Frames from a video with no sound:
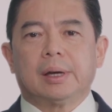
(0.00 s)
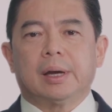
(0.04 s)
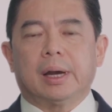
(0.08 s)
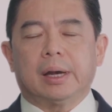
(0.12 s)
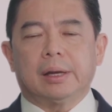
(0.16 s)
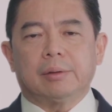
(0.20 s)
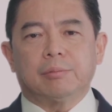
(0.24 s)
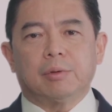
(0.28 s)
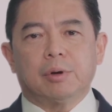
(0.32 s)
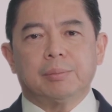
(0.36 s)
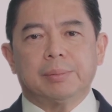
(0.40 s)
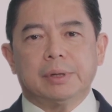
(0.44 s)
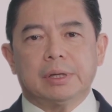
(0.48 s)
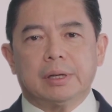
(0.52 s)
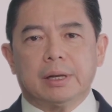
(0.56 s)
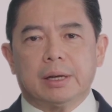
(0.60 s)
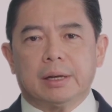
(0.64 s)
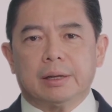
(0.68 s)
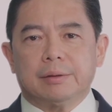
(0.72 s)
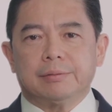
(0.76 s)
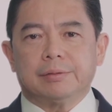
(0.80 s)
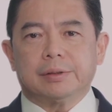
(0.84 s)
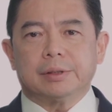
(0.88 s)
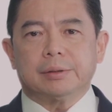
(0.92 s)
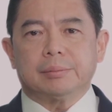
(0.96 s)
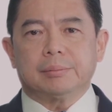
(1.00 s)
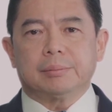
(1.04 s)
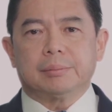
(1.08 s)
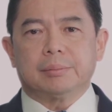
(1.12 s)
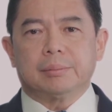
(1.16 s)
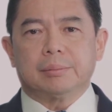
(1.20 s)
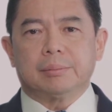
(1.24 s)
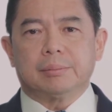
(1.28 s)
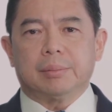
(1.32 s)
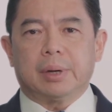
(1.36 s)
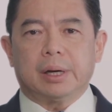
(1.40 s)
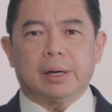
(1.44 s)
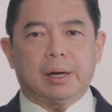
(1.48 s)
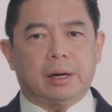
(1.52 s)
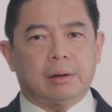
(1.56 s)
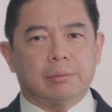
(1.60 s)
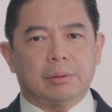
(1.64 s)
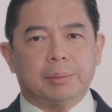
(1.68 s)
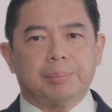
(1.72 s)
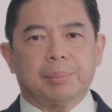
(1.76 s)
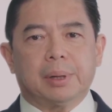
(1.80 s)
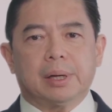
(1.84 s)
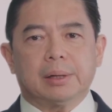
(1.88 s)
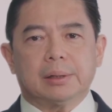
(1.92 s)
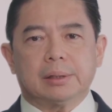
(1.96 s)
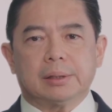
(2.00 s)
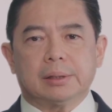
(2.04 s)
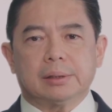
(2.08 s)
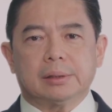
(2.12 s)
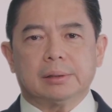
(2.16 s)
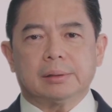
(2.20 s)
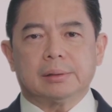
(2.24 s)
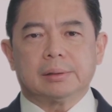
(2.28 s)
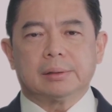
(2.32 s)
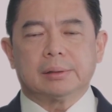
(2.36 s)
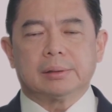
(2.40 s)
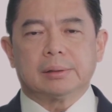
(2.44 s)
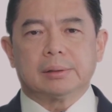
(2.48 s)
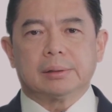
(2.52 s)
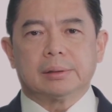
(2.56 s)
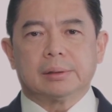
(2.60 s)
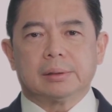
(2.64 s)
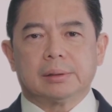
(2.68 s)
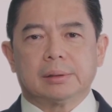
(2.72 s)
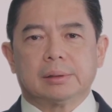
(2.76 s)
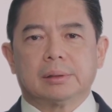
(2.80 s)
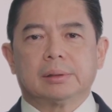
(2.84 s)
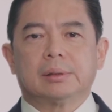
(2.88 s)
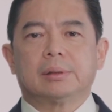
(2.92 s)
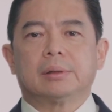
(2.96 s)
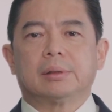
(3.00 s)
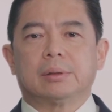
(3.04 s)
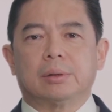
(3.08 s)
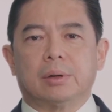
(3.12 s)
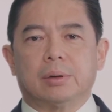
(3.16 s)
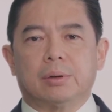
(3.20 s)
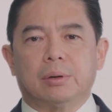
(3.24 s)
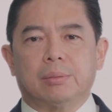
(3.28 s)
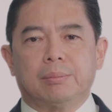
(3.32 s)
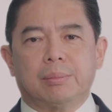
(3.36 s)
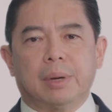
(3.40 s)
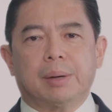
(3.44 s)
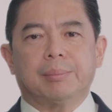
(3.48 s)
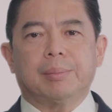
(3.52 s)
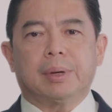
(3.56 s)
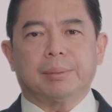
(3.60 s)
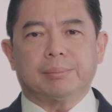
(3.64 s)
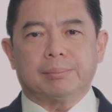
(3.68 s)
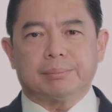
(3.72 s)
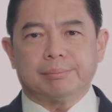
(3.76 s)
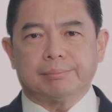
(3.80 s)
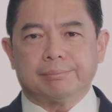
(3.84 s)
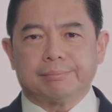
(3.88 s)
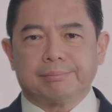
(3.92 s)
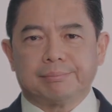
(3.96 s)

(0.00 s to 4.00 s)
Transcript: And will be delivered by our partner, Go Mamam.